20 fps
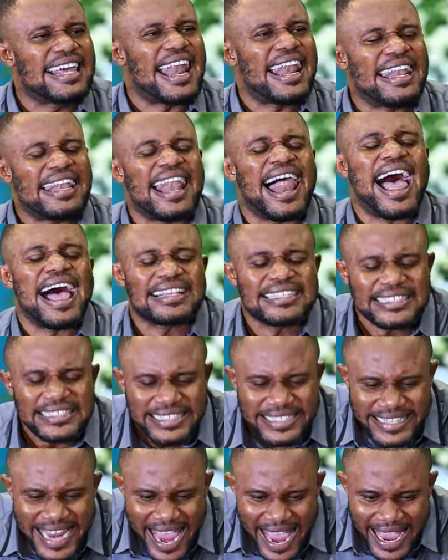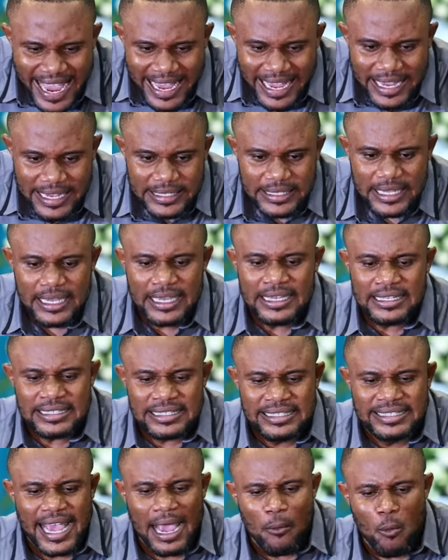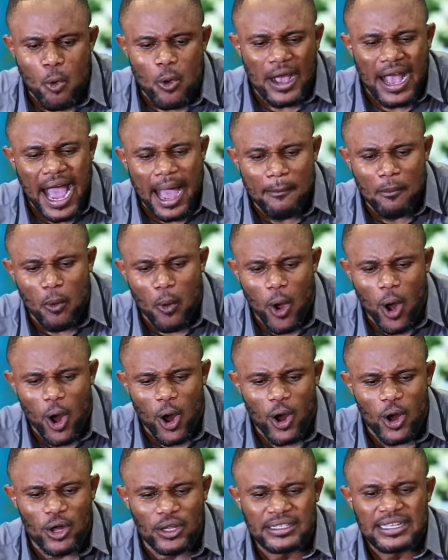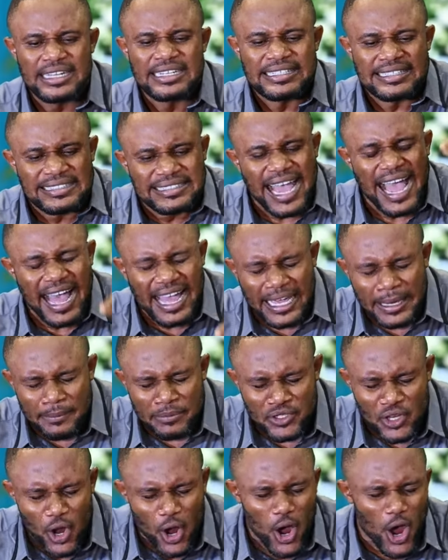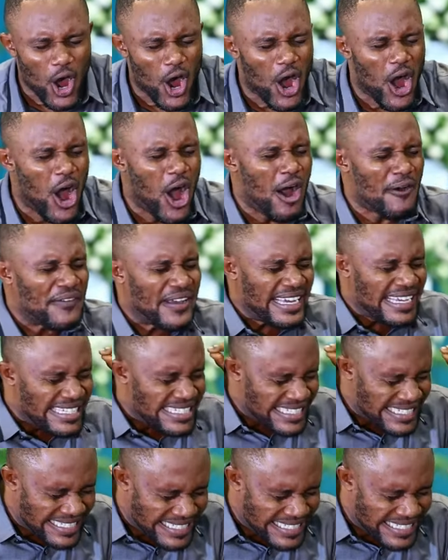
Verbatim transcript: in the last days there will come what? Times of